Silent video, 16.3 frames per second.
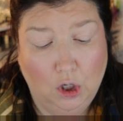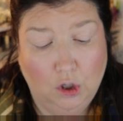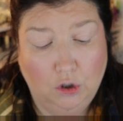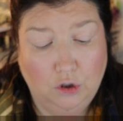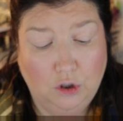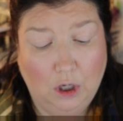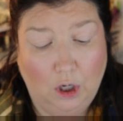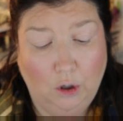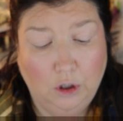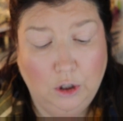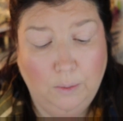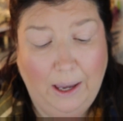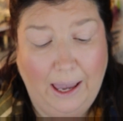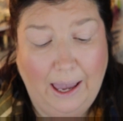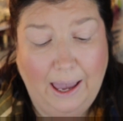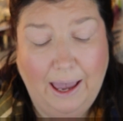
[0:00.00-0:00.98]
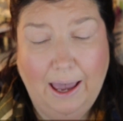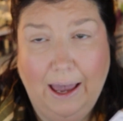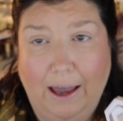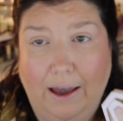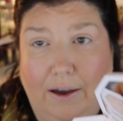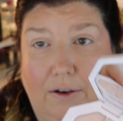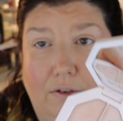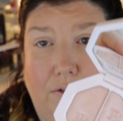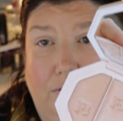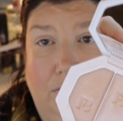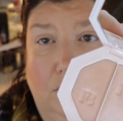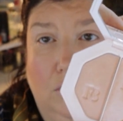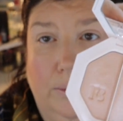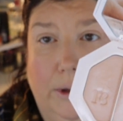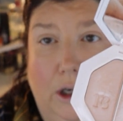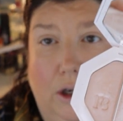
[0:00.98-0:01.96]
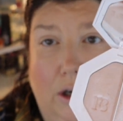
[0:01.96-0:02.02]
So you have a
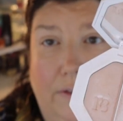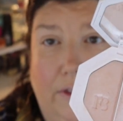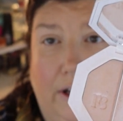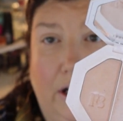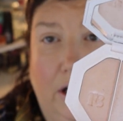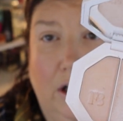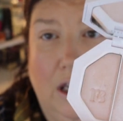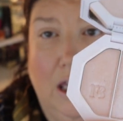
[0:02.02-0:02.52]
little mirror in there.